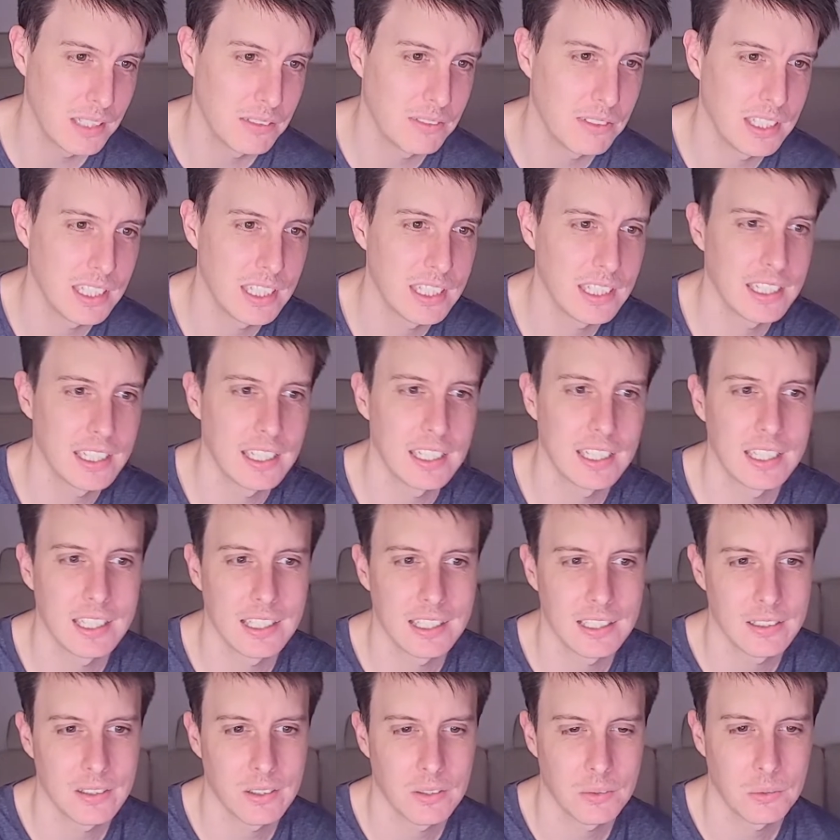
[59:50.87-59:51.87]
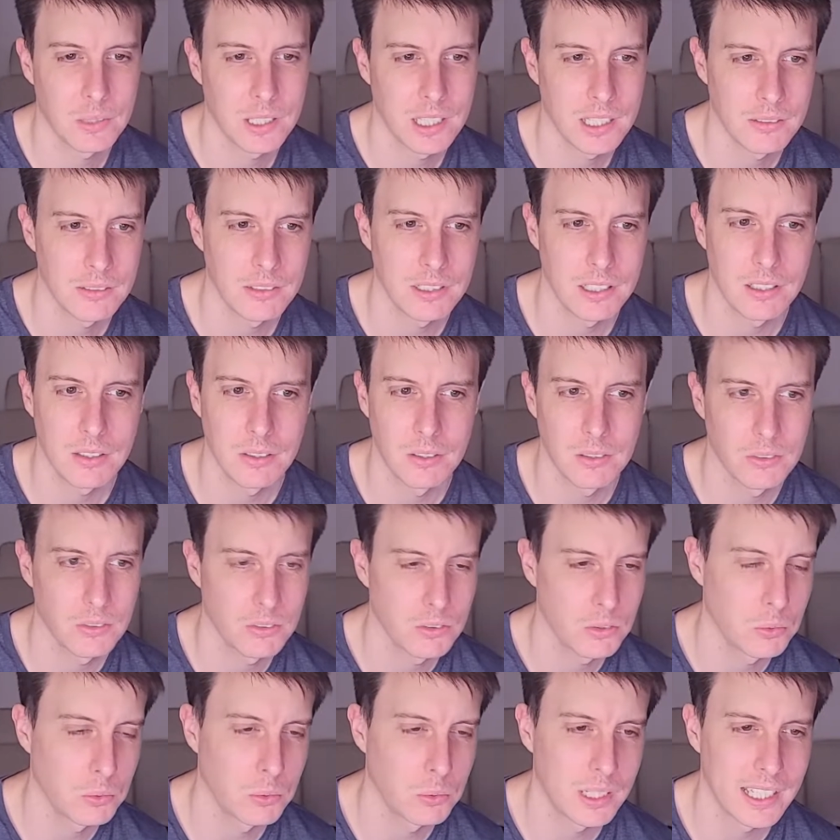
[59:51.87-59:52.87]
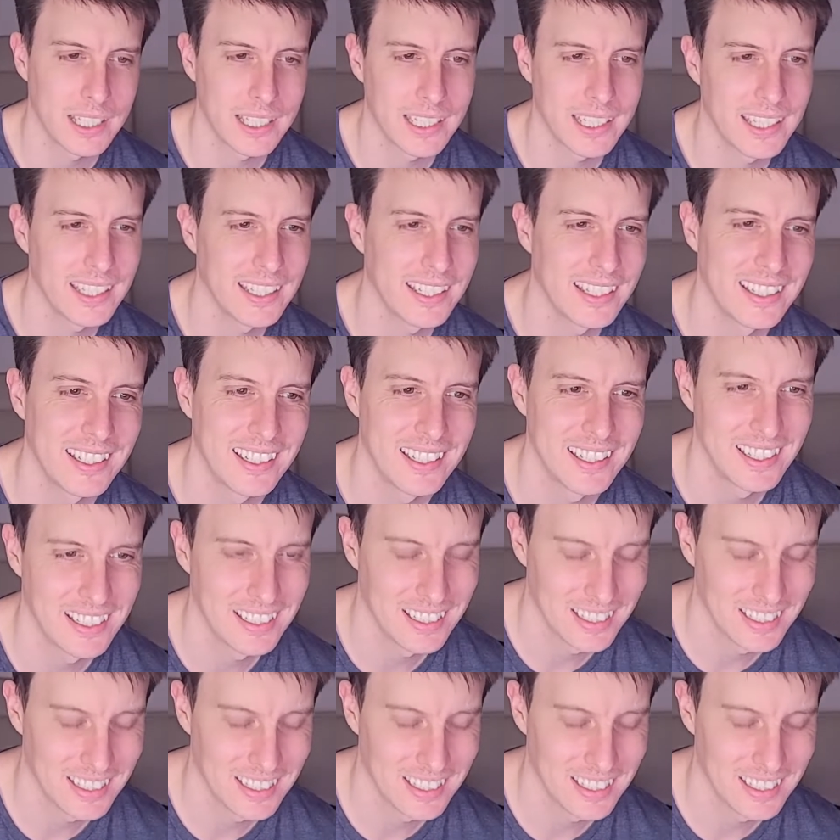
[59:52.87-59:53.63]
Wavy hair. Wavy close to way.